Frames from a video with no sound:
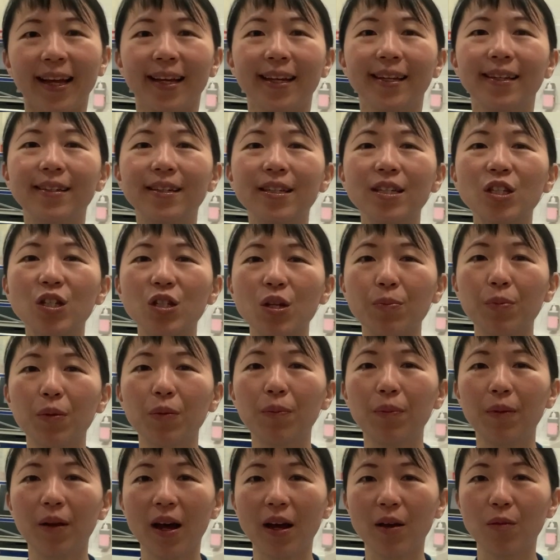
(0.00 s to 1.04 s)
In this
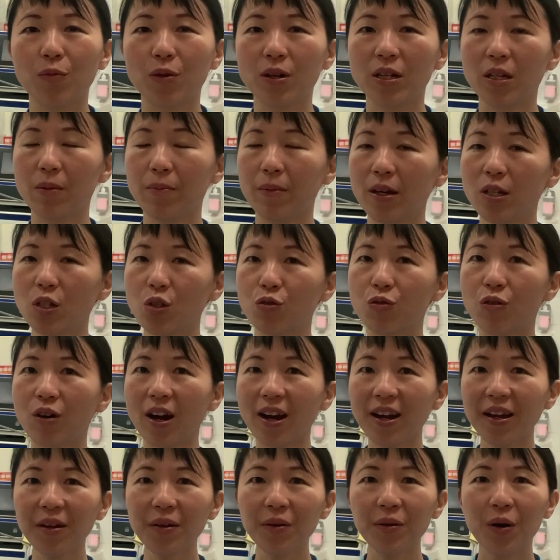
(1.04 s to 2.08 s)
double-blind randomized
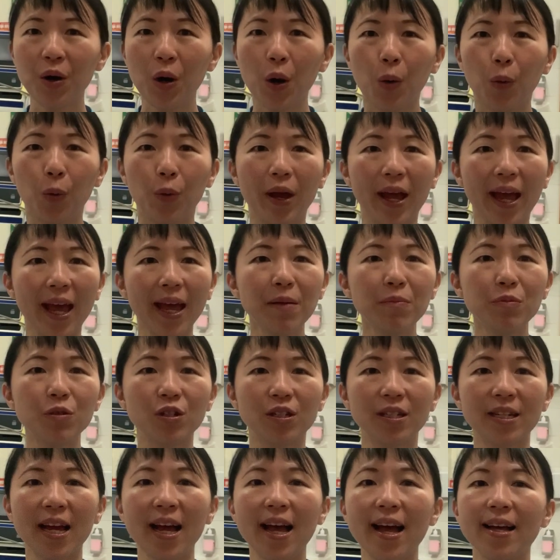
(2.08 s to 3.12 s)
trial, we aim to
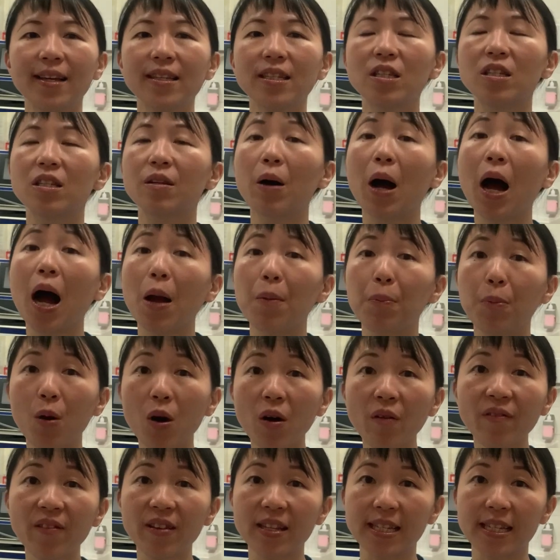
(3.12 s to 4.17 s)
test the
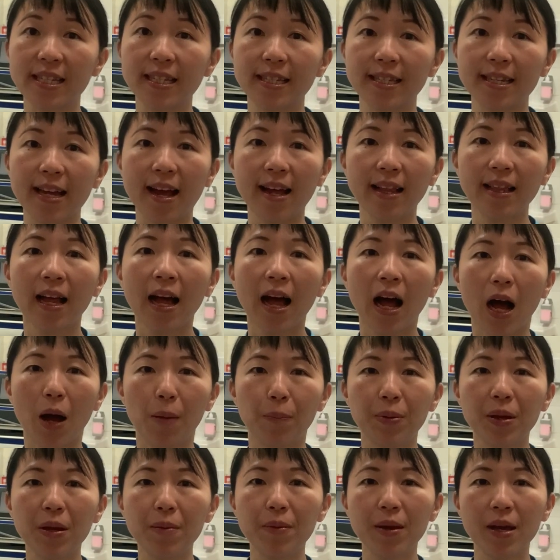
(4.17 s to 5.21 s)
hypothesis that a
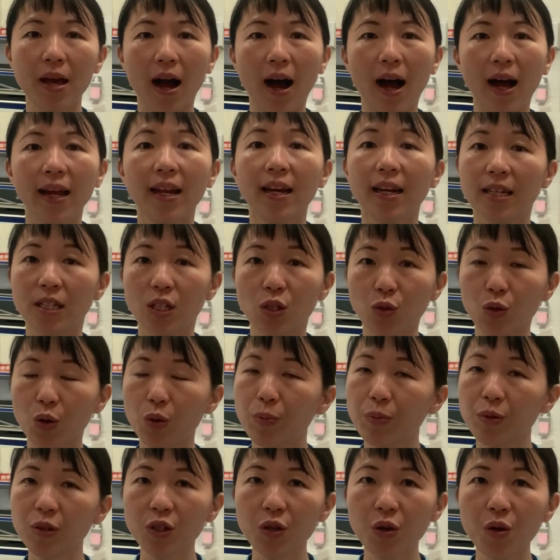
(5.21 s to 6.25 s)
PPI,
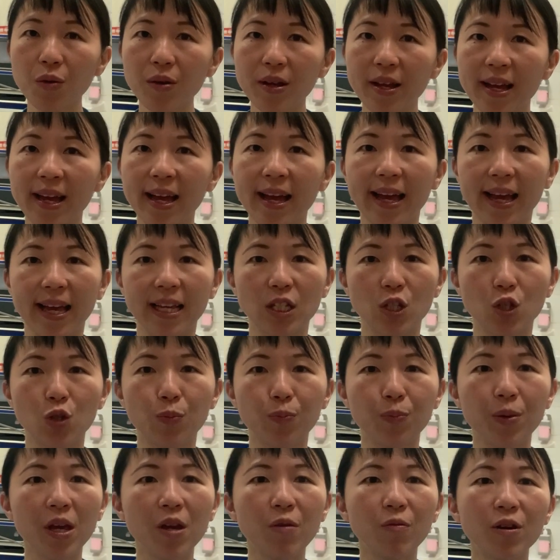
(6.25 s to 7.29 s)
lansoprazole, is
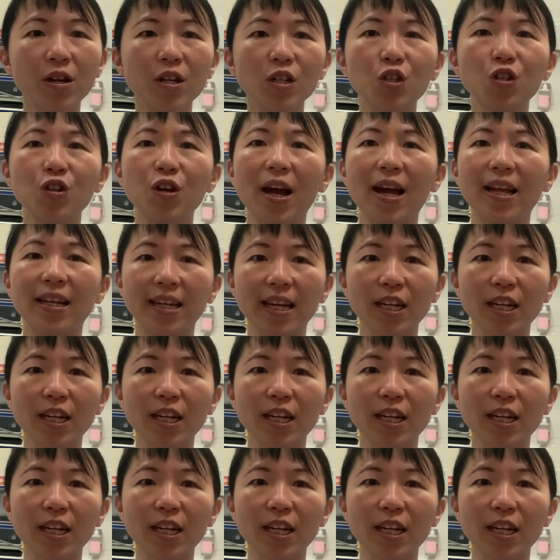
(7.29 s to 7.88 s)
superior to an